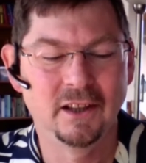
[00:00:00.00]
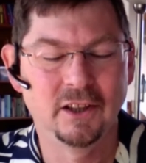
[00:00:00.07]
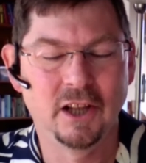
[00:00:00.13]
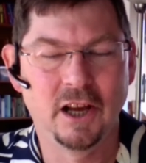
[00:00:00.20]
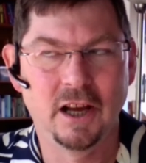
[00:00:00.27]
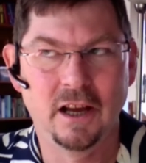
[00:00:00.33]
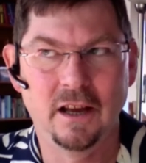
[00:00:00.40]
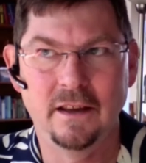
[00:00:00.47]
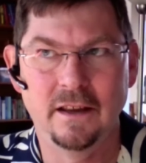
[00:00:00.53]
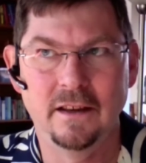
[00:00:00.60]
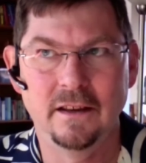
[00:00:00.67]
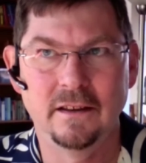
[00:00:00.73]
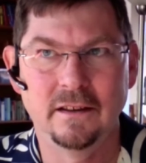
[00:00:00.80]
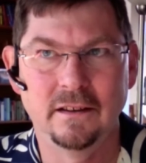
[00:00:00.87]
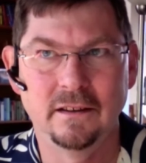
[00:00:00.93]

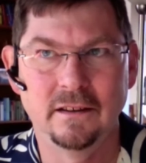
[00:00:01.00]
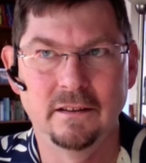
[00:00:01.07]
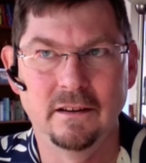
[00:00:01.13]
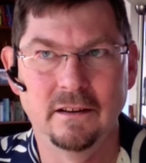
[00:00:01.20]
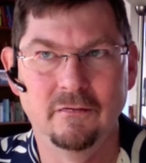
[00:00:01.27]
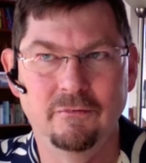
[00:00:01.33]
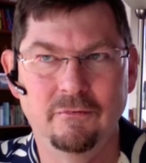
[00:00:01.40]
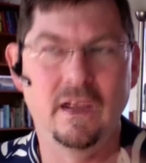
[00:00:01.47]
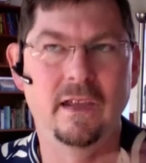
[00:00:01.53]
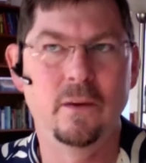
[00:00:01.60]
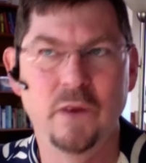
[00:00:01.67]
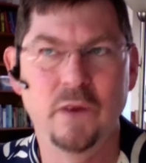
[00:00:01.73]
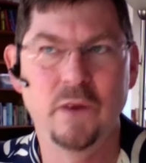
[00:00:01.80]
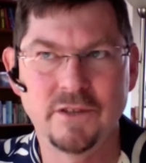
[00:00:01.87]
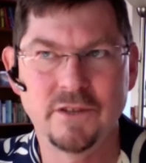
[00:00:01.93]
Like
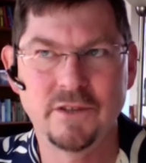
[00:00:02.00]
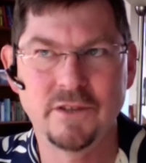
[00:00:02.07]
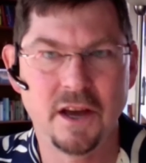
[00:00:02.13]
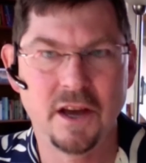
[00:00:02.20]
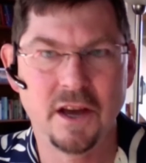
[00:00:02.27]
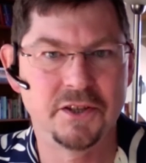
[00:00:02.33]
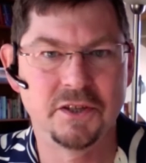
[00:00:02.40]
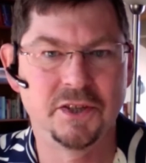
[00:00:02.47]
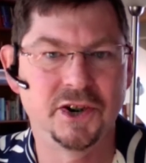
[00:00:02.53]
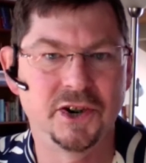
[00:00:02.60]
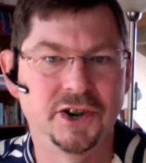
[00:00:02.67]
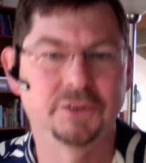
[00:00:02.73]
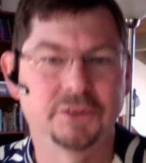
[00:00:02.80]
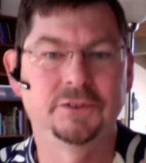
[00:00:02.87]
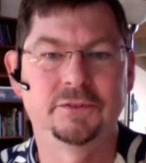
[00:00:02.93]
decided to
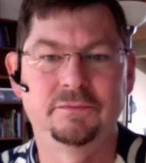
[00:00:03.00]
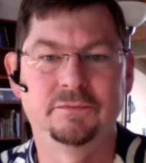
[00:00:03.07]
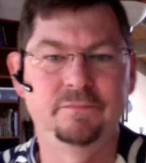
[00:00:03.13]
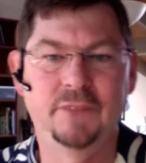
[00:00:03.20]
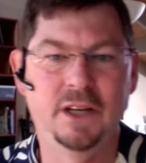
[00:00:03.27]
build,